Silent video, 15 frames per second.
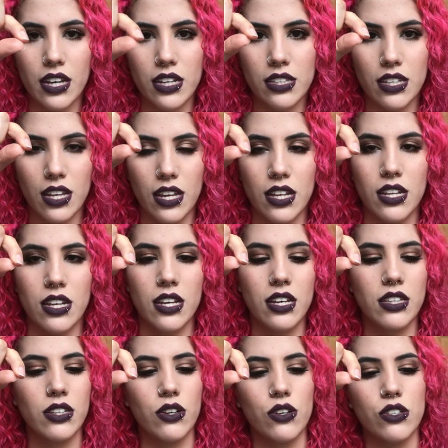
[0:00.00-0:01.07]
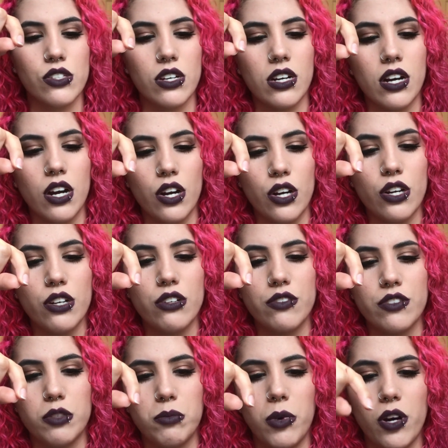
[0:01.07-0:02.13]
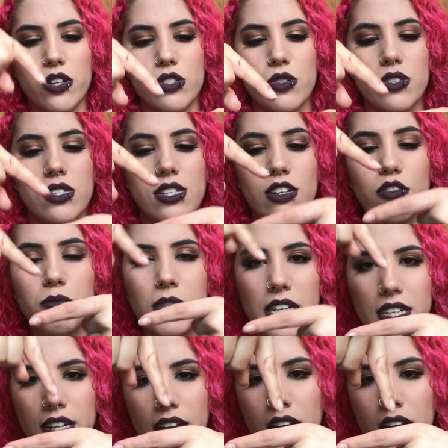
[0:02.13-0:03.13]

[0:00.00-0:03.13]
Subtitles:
and then there is a curved part. So instead of being an